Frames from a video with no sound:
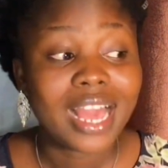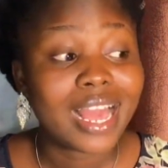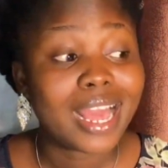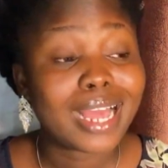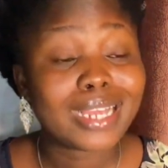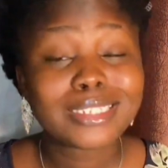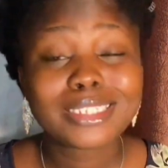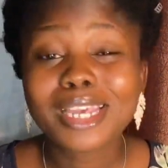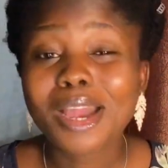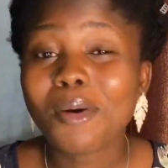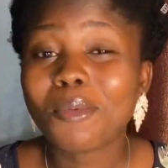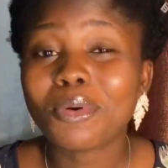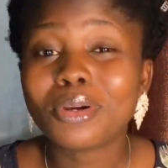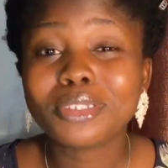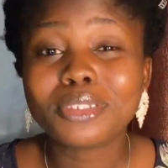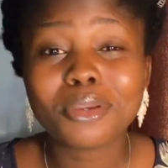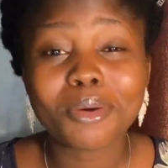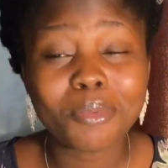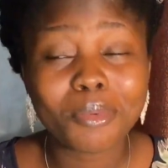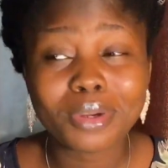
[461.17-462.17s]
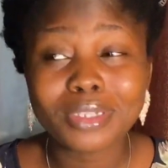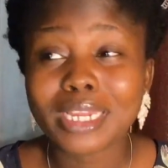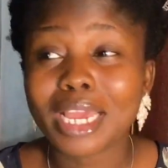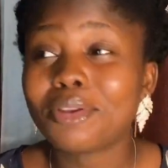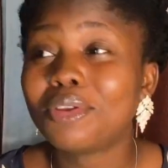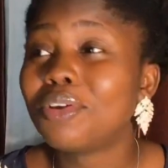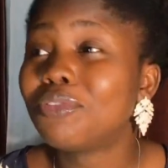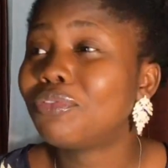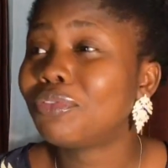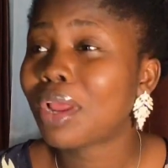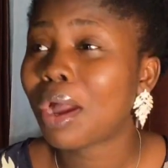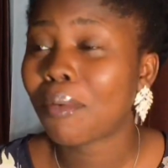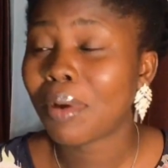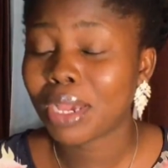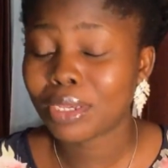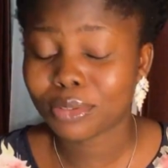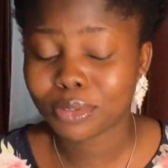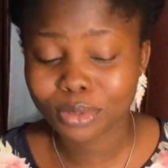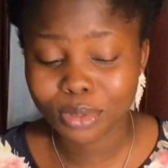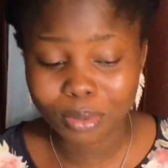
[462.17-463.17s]
I shall one day, I don't even know how
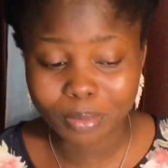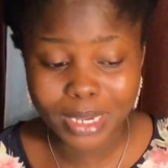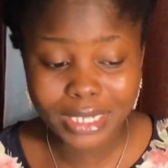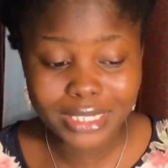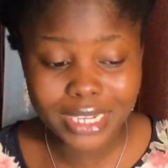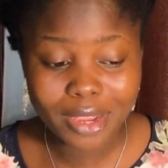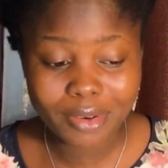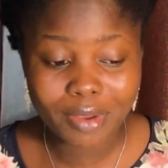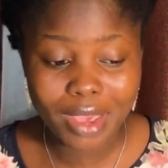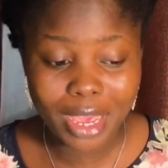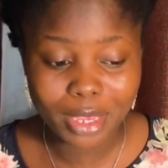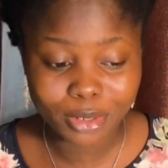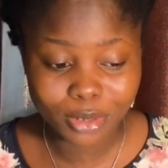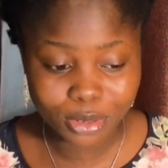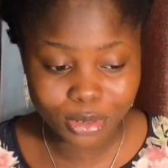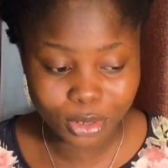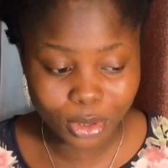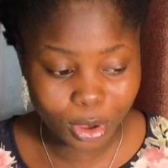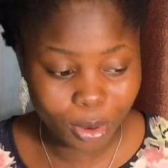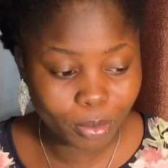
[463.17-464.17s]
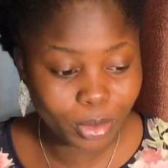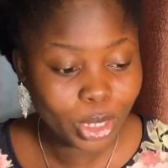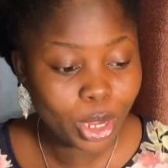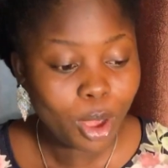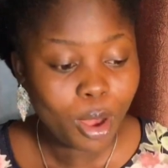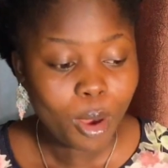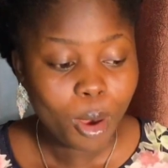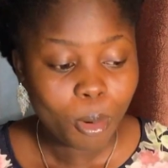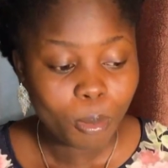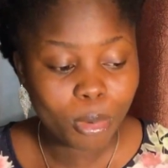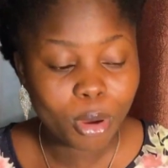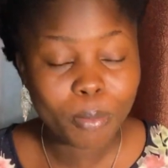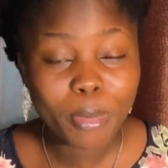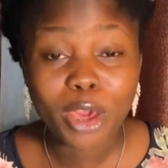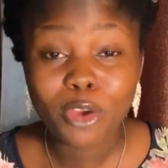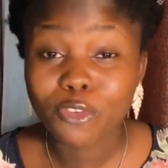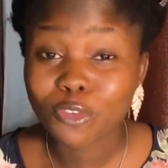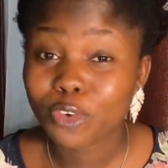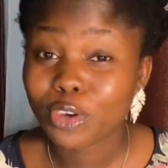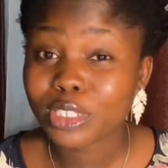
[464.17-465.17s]
I stopped. I shall know I stopped. But
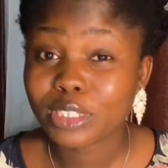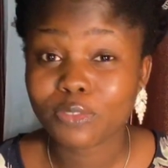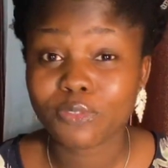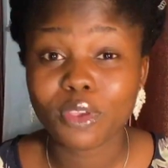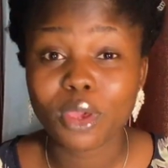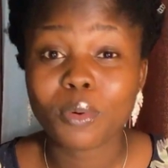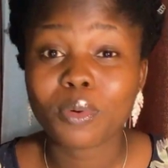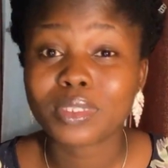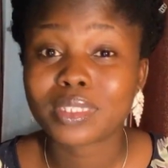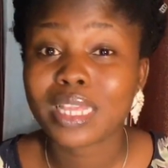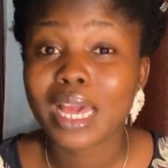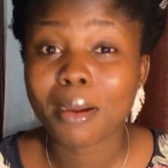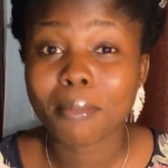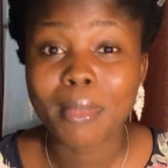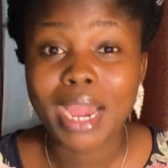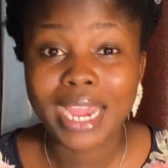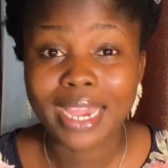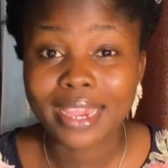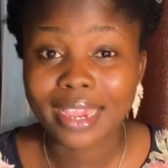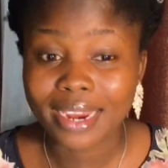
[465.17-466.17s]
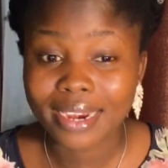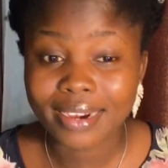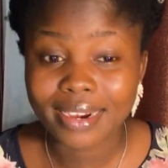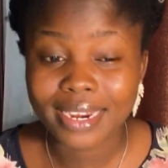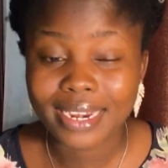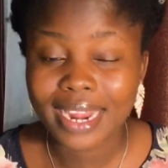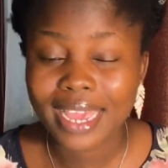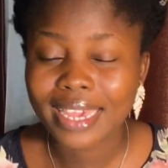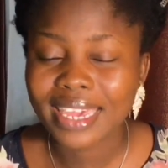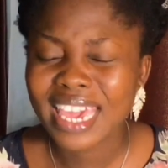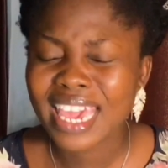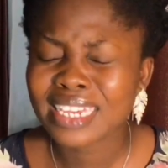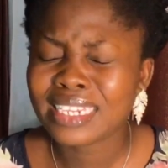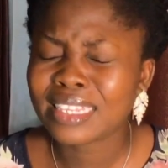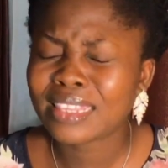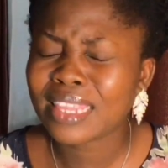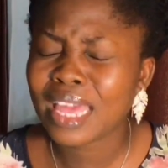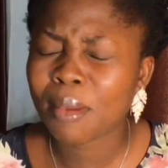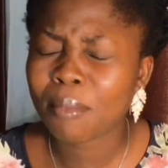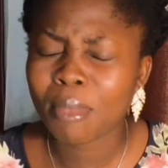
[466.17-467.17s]
my first fear was that pankere. Like
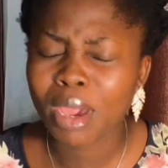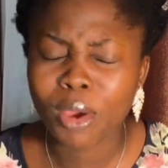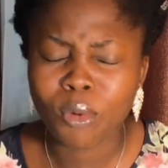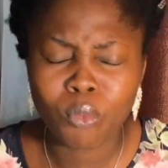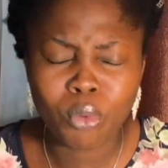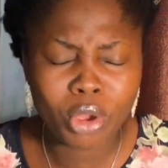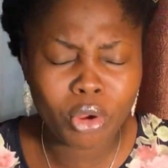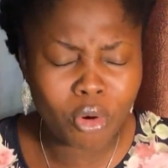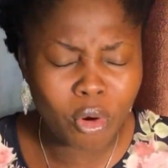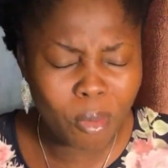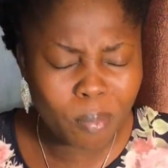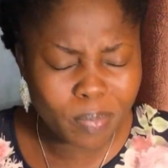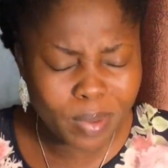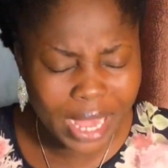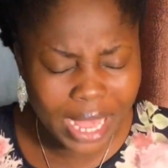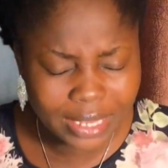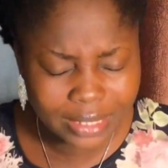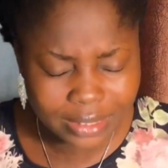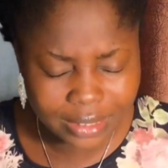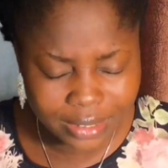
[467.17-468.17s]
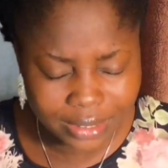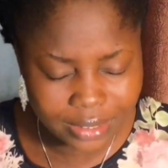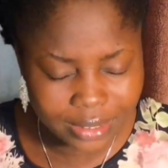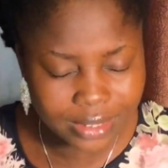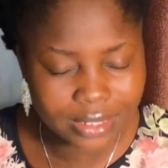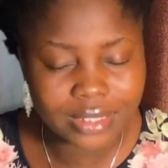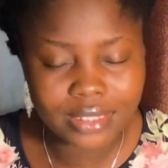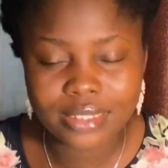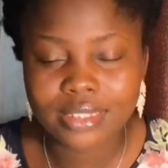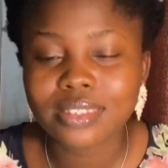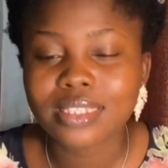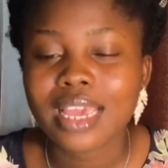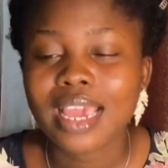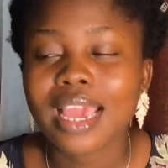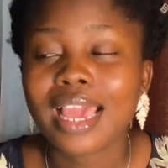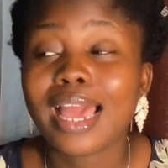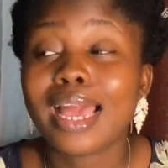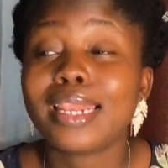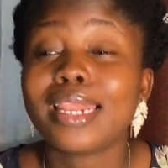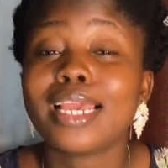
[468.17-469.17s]
anytime I wake up like this
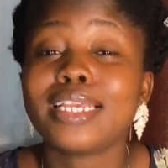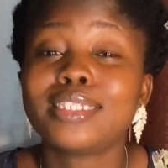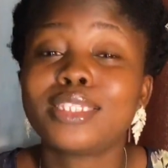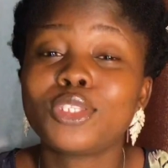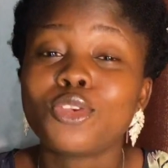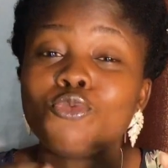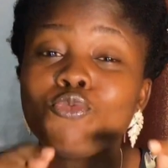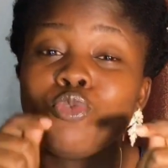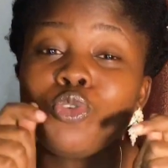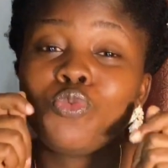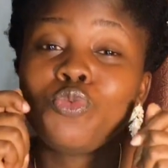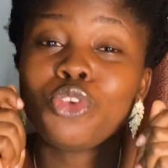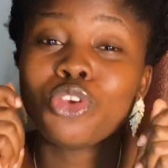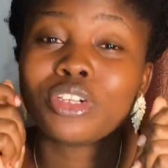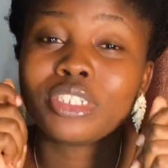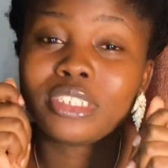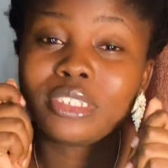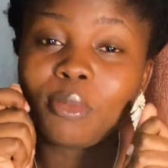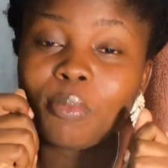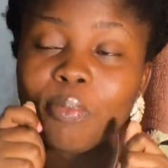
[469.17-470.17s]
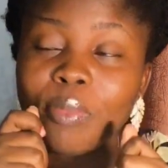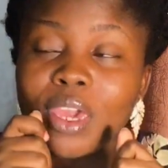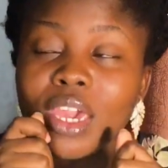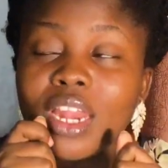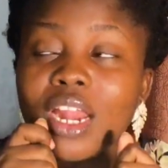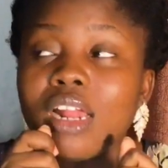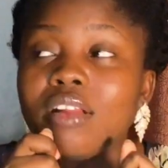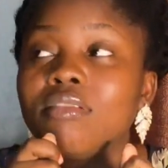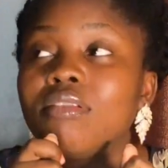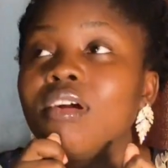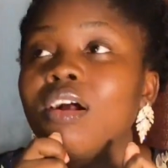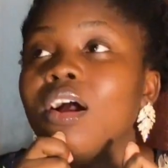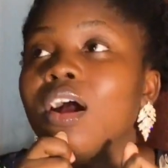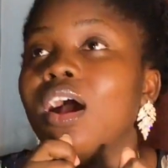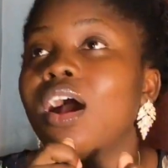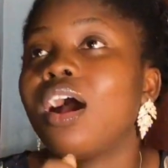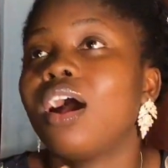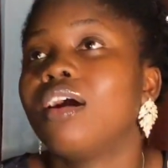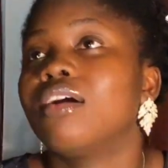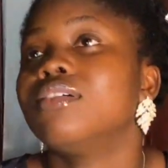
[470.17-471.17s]
and I see Wiwi on the bed, I know
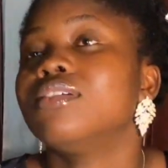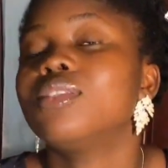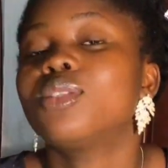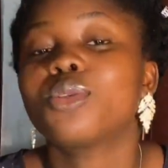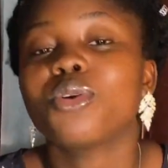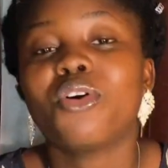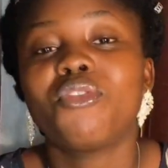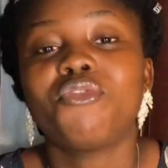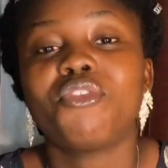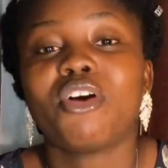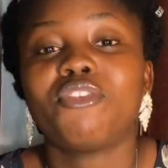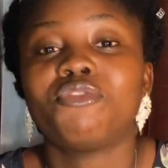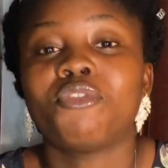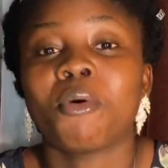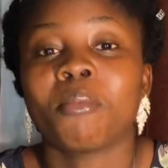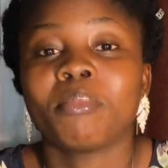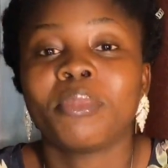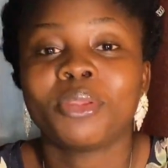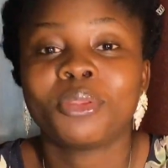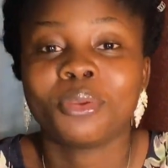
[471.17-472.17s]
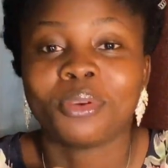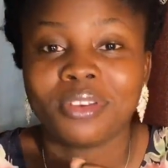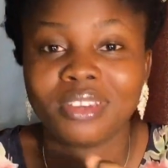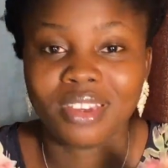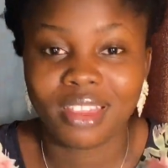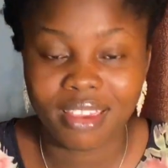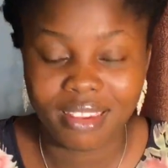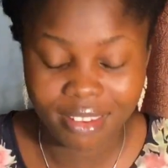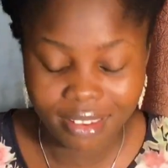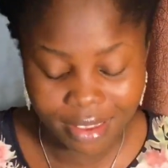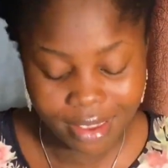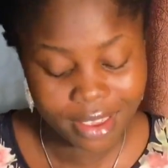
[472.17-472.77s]
it's over for me today.